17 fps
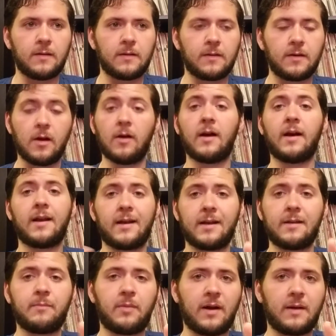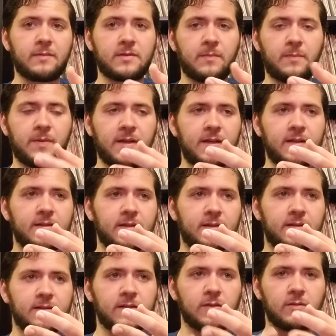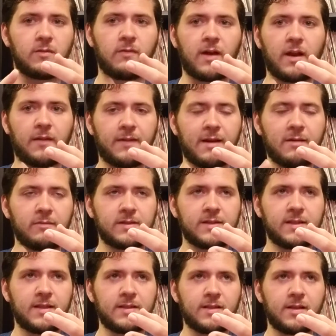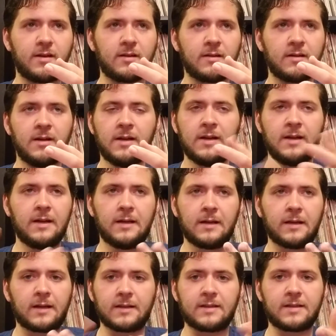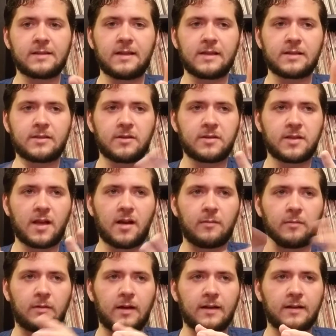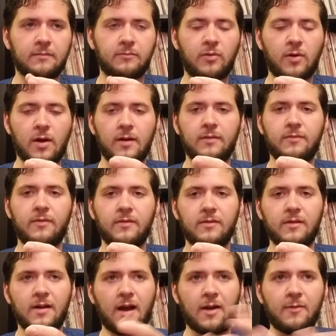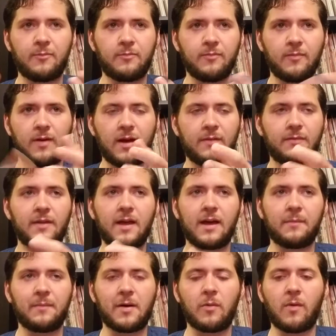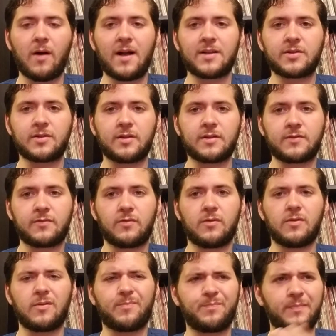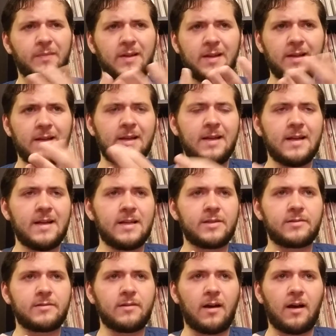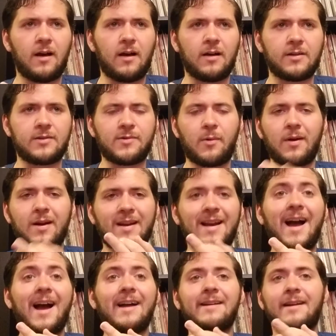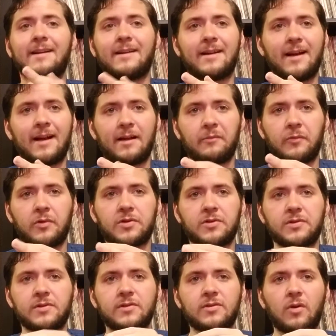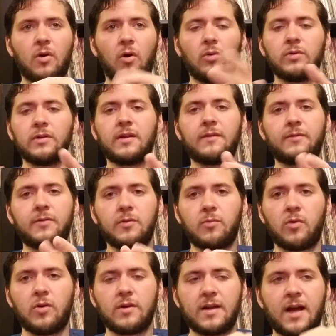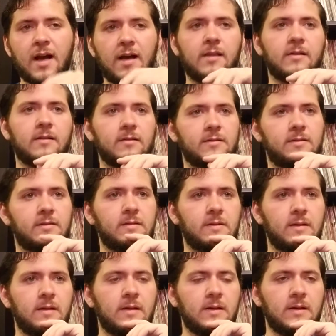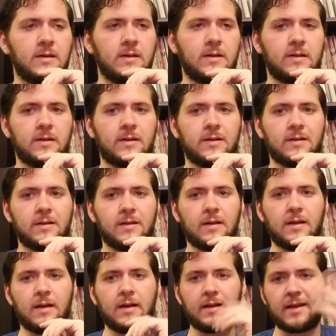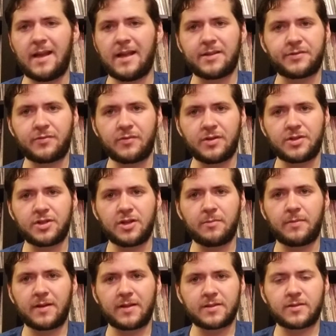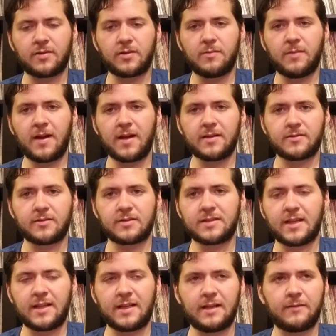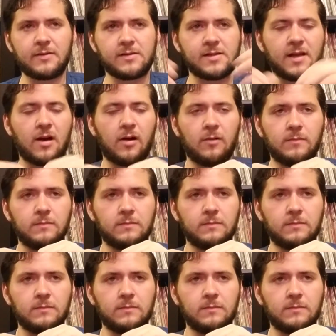No, and I need Pipes of Peace on silver vinyl. That one's easier because it's less desirable. I can probably I had that on my watch list for $29.99, which is only a few more dollars, and it has free shipping. So you might as well say it evens out.